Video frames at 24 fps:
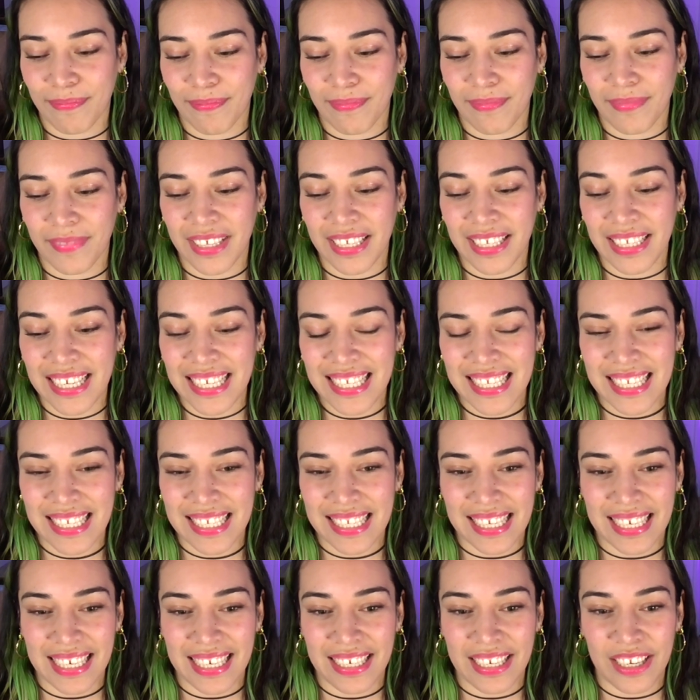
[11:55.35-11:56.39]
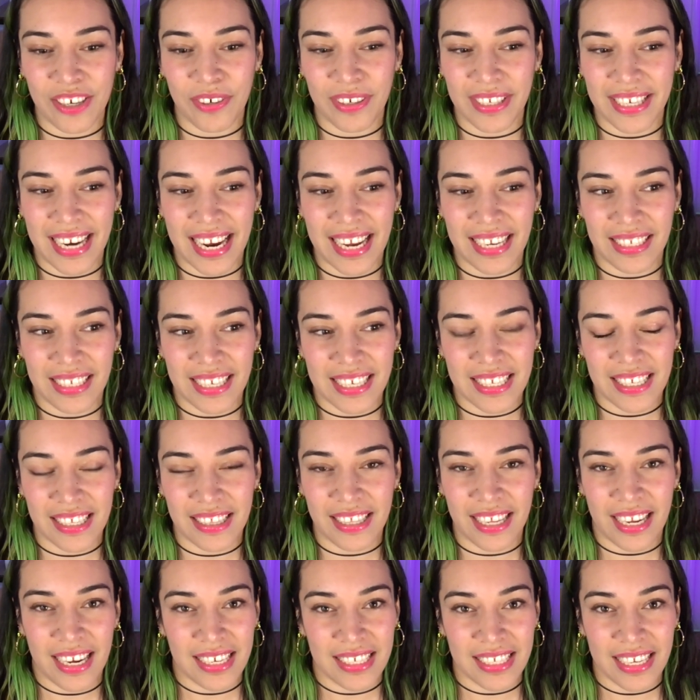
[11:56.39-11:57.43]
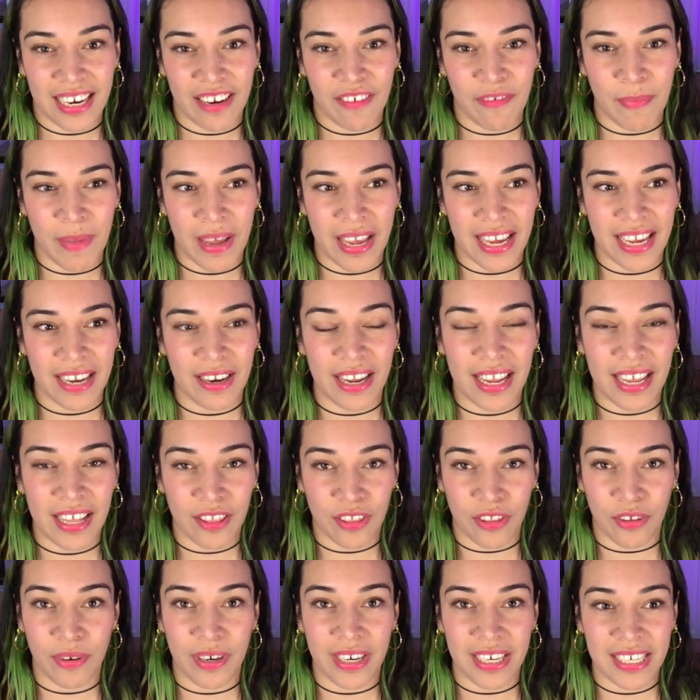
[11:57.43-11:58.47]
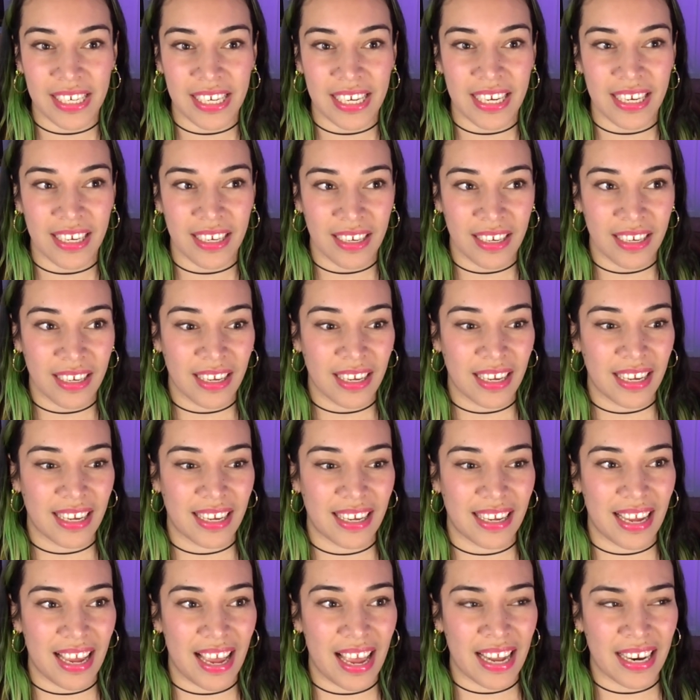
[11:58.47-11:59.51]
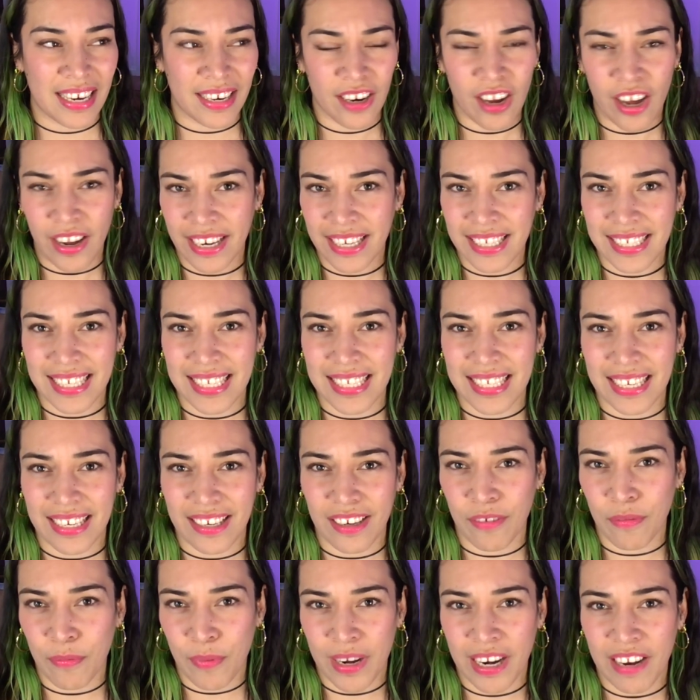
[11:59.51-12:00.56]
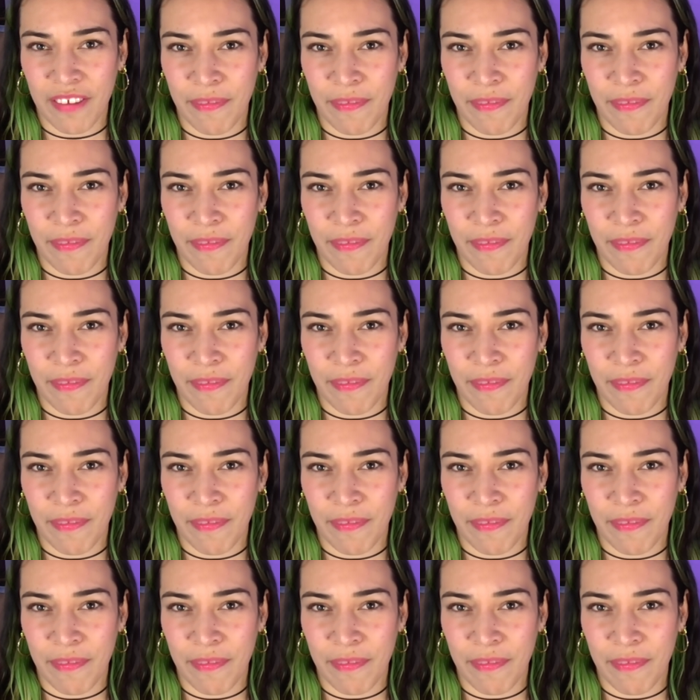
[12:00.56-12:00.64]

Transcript: The list is literally endless in things that I've made in 3D and non-existent in what I've